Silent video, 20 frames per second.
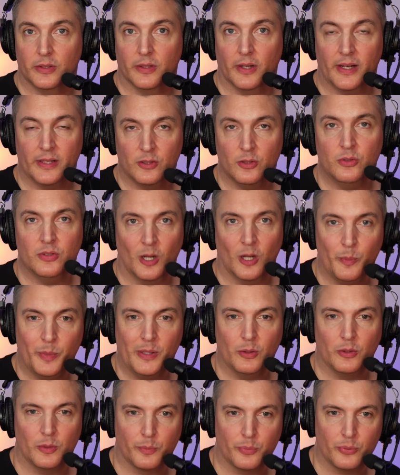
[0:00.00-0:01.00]
I do tell
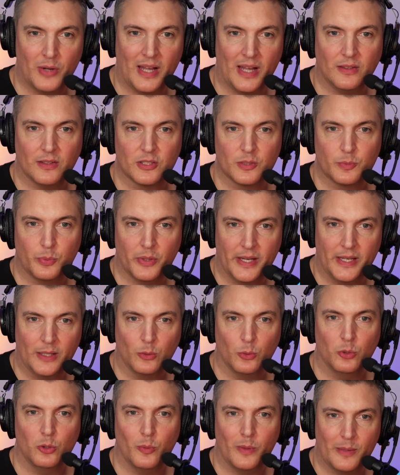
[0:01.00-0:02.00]
people to practice playing
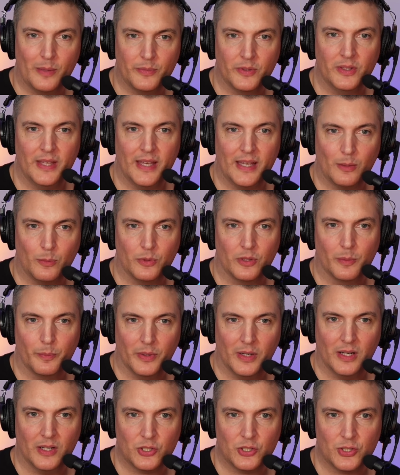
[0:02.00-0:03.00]
all about the neck with the
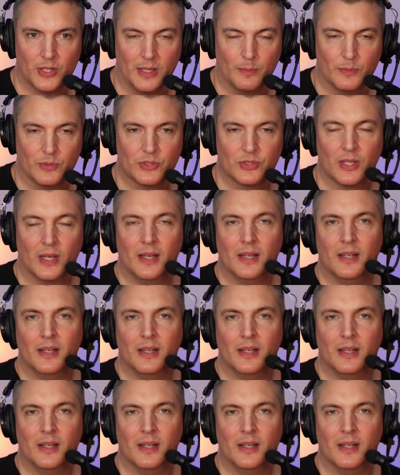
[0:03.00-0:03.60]
bar shapes.